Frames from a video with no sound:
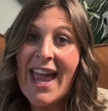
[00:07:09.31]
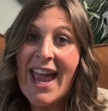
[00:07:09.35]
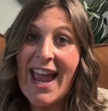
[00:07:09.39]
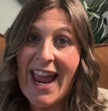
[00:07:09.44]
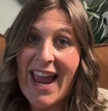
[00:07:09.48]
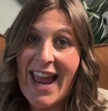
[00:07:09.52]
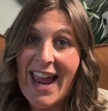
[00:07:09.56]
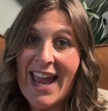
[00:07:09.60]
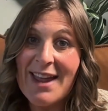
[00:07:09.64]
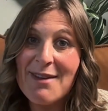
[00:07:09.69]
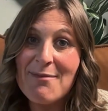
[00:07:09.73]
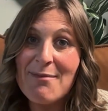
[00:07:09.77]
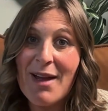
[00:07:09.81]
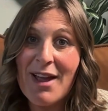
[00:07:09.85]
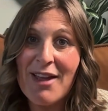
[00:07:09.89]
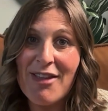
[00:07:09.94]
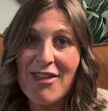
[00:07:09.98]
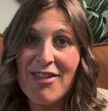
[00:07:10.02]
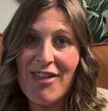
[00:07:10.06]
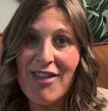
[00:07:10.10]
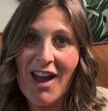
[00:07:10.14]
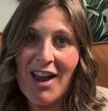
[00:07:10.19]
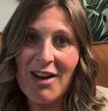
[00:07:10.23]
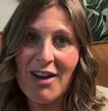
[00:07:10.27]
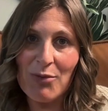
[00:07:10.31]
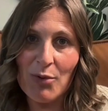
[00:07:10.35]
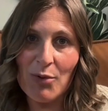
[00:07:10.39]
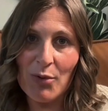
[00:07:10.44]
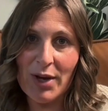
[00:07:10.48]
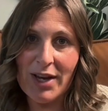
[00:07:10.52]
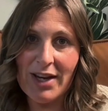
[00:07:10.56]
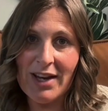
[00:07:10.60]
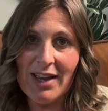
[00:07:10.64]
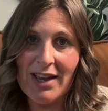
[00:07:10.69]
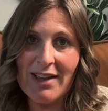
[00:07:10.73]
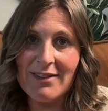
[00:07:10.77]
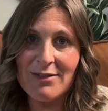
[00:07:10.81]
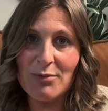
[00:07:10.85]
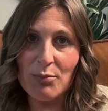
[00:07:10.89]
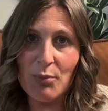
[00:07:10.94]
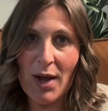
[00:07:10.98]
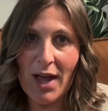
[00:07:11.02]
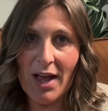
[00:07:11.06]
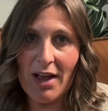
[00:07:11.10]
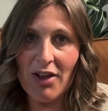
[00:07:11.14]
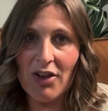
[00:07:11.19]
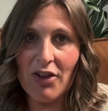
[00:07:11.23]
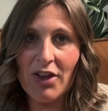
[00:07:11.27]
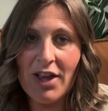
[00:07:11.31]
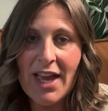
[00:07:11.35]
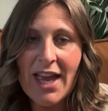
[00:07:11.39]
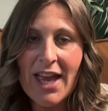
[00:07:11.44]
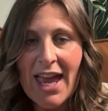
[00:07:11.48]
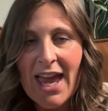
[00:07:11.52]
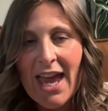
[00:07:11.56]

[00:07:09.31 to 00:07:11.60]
and my thyroid as well.